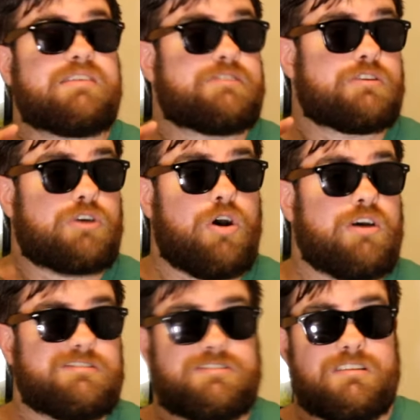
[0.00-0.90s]
as it
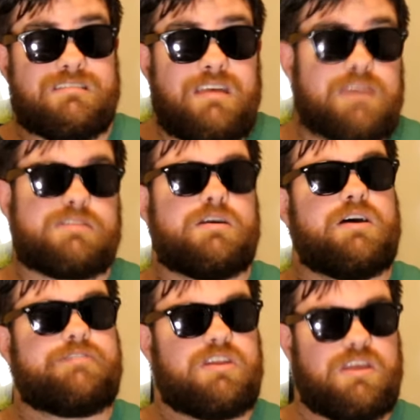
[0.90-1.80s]
caused the death
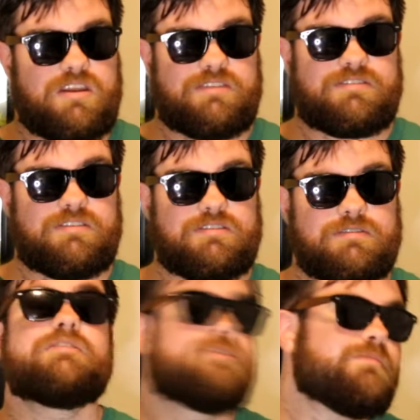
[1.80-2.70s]
of an innocent.
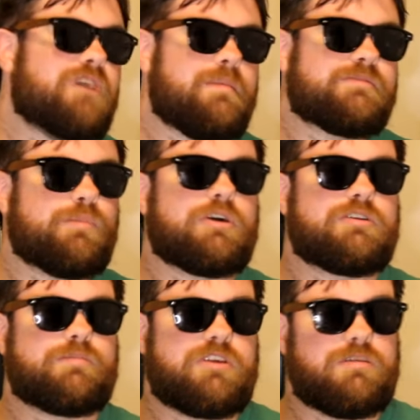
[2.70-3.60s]
Sometimes
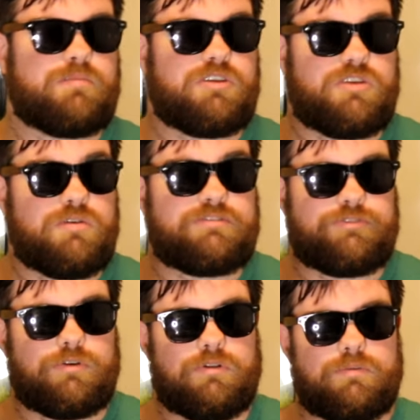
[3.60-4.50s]
martyrdom can be
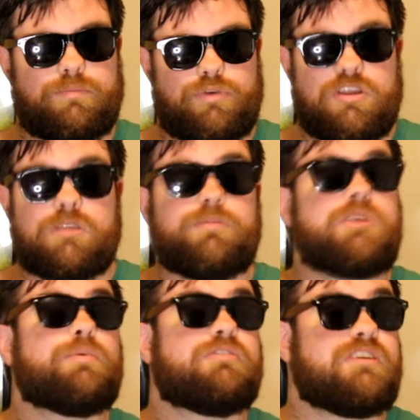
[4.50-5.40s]
useful, bringing
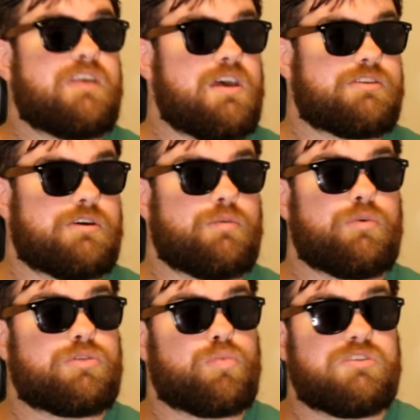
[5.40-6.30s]
people together
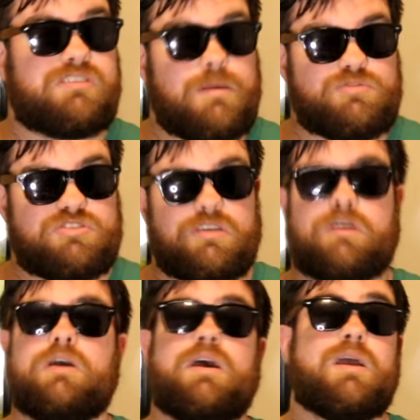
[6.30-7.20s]
with redemption
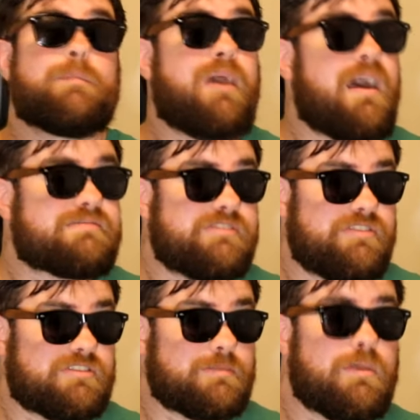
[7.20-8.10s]
and
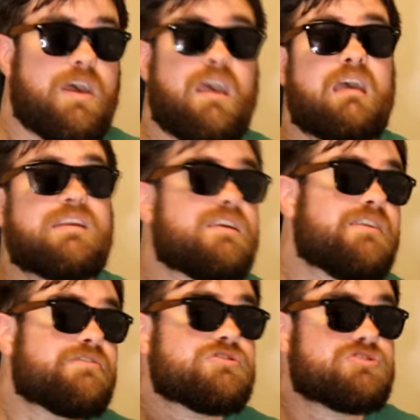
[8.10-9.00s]
pacifism and
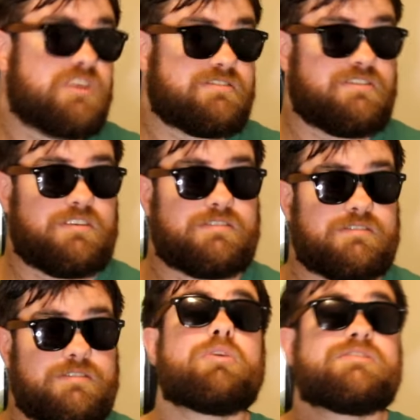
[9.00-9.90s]
even
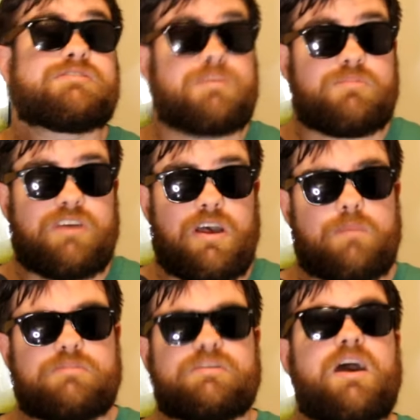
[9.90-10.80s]
justice. But
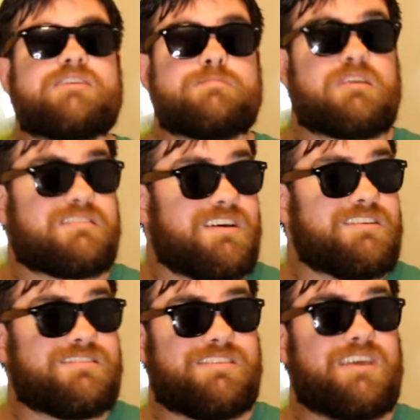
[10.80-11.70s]
sometimes, as
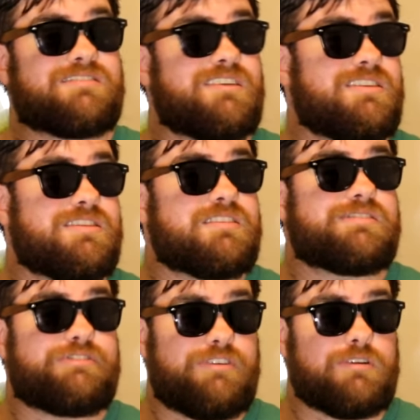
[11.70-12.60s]
McDonagh says in this
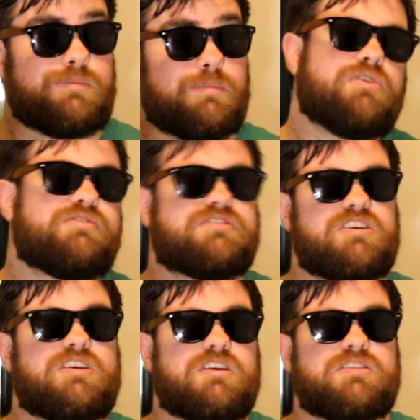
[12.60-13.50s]
film, those
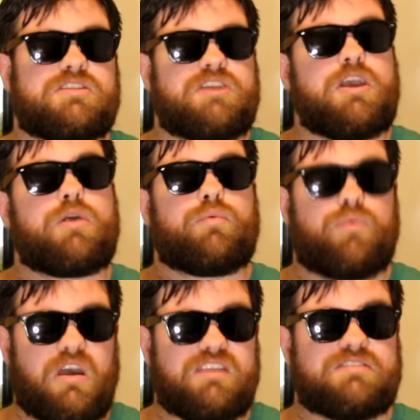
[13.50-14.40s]
thinking that they are
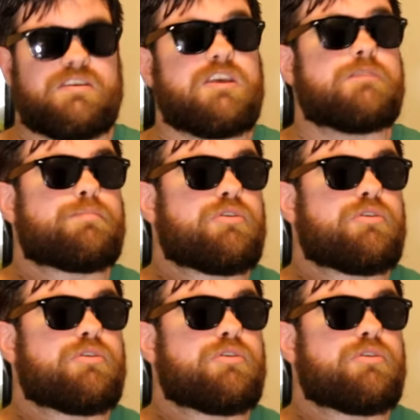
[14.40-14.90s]
right in